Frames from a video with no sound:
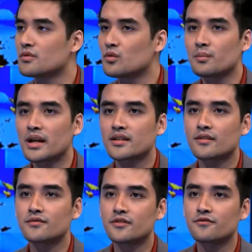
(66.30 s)
we might have
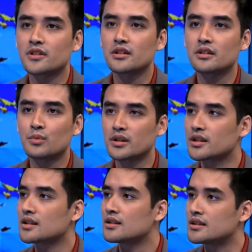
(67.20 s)
different
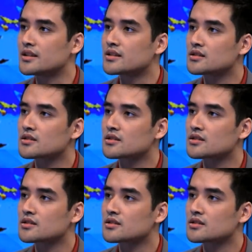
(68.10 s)
political leanings.